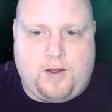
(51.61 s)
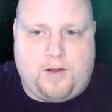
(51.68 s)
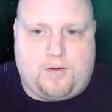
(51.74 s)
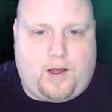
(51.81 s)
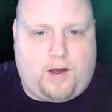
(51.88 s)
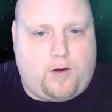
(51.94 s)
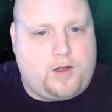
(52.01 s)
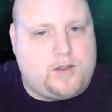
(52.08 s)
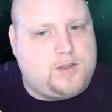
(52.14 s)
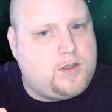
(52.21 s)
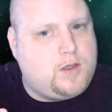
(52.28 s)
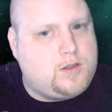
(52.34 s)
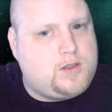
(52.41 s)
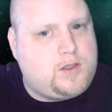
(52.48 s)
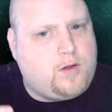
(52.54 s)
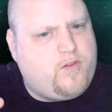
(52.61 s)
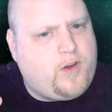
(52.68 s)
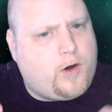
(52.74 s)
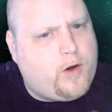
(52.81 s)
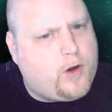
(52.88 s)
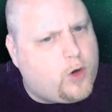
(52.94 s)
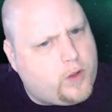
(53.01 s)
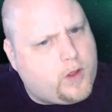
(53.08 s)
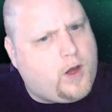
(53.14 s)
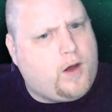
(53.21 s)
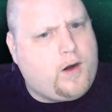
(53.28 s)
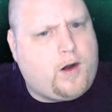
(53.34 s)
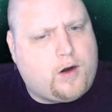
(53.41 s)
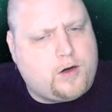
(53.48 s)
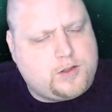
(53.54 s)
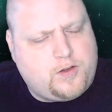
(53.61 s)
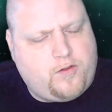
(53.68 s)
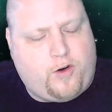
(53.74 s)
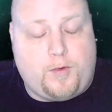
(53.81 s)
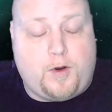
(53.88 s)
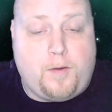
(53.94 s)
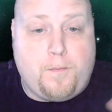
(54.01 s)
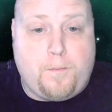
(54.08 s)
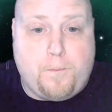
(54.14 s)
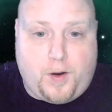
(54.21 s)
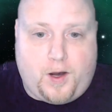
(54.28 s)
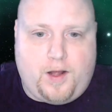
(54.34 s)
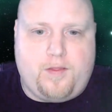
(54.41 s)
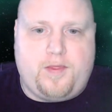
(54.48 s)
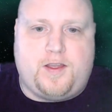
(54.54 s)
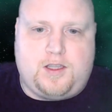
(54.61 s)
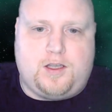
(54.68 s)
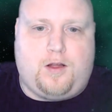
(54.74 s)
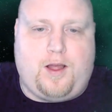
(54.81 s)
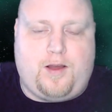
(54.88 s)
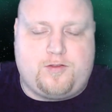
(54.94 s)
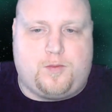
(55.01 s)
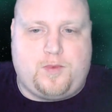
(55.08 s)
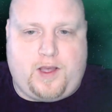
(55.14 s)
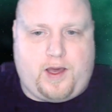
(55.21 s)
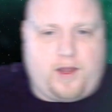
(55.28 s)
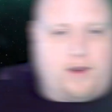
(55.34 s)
Now, it's still very early on in Arcs of Omen, but they still have some data.